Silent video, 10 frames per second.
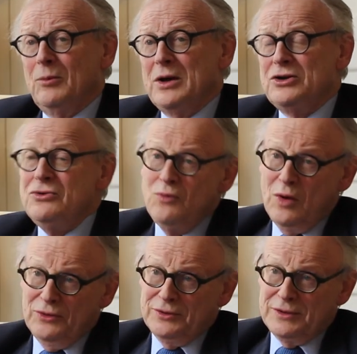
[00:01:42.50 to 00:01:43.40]
we do
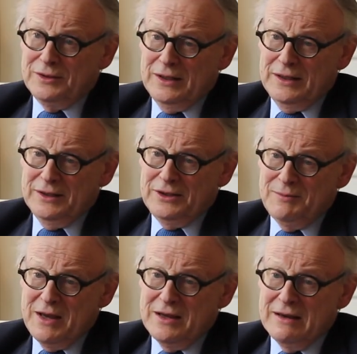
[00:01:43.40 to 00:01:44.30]
want to
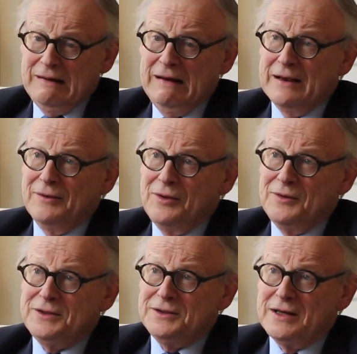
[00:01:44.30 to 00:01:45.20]
make it clear that
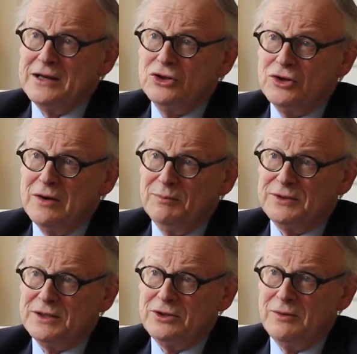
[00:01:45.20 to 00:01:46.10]
this is an interim
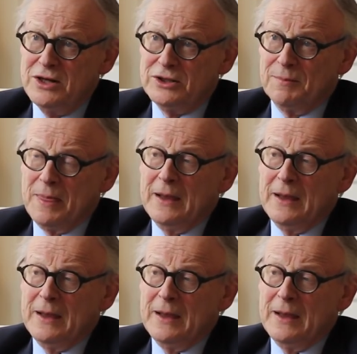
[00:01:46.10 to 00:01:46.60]
situation.